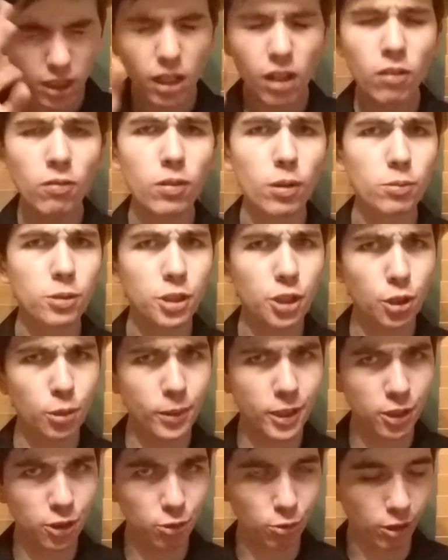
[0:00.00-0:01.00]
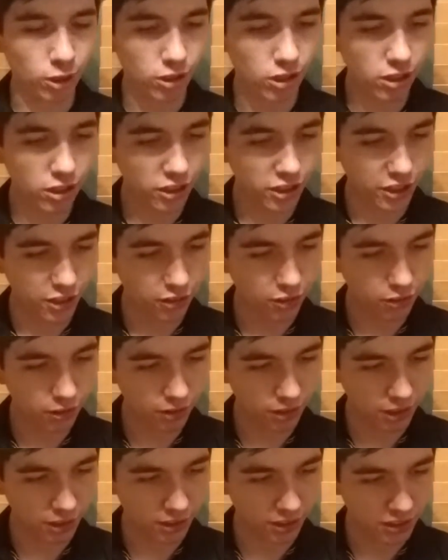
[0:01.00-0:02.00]
From Scooby-Doo Where Are You?
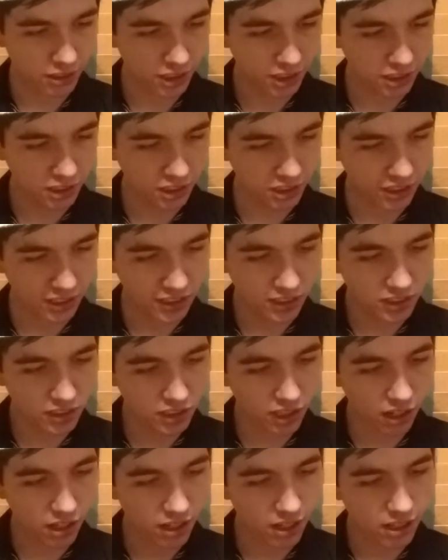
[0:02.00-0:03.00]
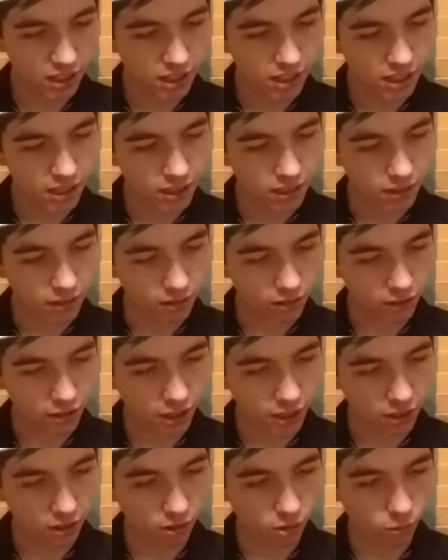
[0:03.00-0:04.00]
In the 60s,
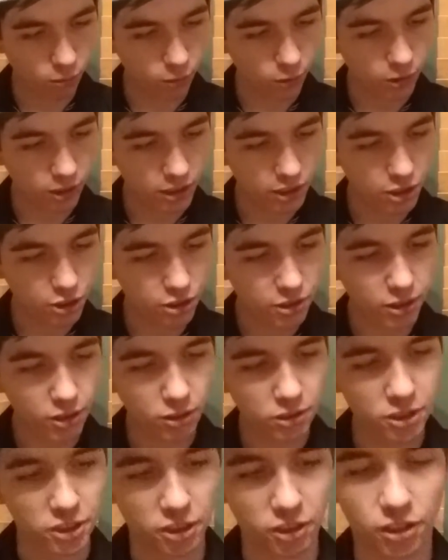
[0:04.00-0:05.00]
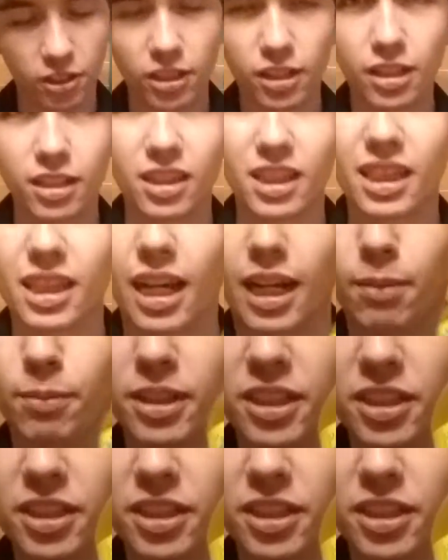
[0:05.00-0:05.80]
looking over his treasure. I mean,